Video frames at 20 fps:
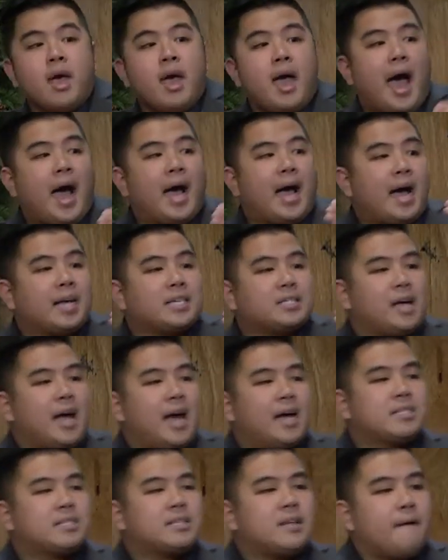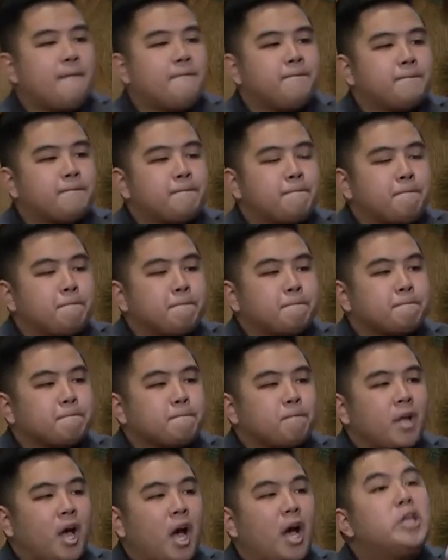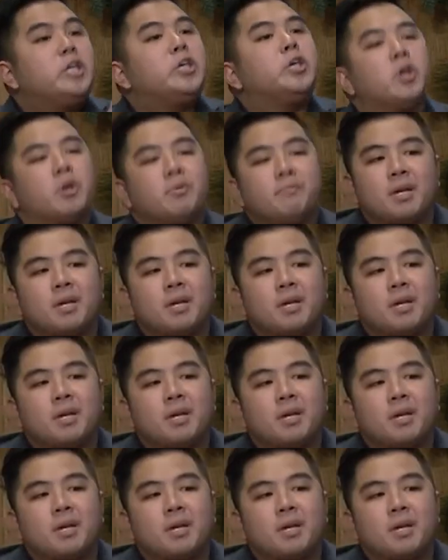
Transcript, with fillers: as, as a human